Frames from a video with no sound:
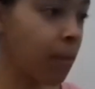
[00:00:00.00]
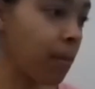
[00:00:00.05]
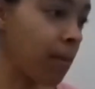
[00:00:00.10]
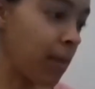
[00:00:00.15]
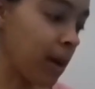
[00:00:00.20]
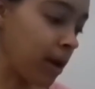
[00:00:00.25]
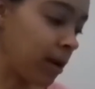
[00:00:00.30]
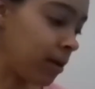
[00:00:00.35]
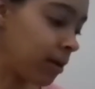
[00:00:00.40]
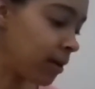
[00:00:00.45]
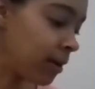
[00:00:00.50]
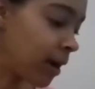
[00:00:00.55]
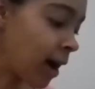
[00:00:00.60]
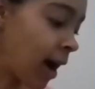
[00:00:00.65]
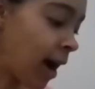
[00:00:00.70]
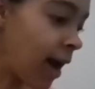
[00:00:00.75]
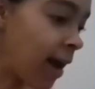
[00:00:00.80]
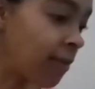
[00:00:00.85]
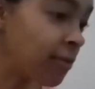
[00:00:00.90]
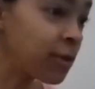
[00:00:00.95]
better.
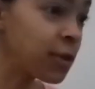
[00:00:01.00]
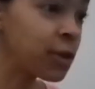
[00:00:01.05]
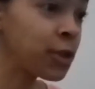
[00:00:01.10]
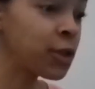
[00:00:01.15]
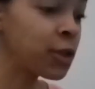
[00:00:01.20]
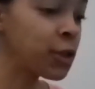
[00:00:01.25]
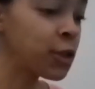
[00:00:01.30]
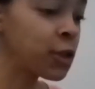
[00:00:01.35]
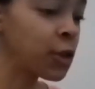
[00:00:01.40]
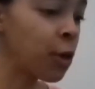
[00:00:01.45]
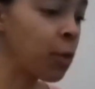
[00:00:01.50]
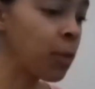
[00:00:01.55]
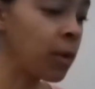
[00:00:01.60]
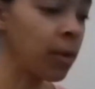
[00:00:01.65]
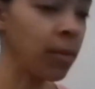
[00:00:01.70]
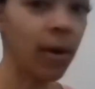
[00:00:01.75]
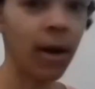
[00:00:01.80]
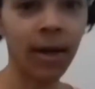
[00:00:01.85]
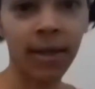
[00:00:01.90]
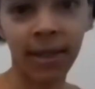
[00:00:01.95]
I have so
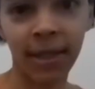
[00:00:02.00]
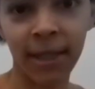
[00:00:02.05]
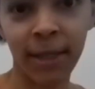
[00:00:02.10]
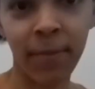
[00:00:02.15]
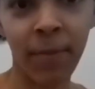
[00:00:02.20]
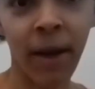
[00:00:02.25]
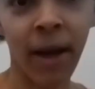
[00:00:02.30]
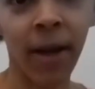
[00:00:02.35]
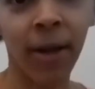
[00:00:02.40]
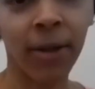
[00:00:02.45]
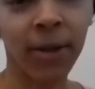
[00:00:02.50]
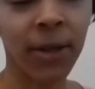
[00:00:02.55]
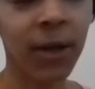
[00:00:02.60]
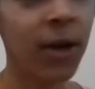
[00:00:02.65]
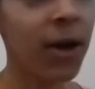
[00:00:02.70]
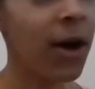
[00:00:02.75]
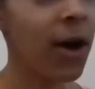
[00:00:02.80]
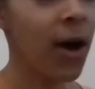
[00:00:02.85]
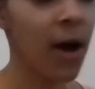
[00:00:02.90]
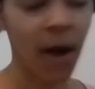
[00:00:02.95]
many boxes piled
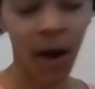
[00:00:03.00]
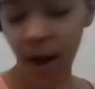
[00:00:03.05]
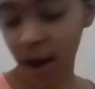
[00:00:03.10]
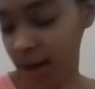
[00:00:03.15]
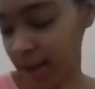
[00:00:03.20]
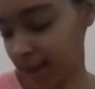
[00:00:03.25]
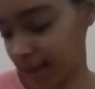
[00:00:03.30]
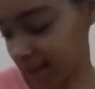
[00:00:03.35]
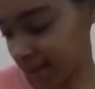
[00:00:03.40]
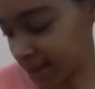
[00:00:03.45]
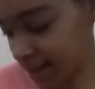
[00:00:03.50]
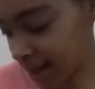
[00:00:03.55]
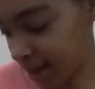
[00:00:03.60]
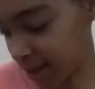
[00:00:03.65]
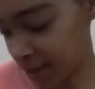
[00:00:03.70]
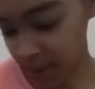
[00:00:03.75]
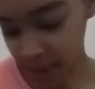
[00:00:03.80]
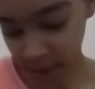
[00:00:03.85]
on this side, you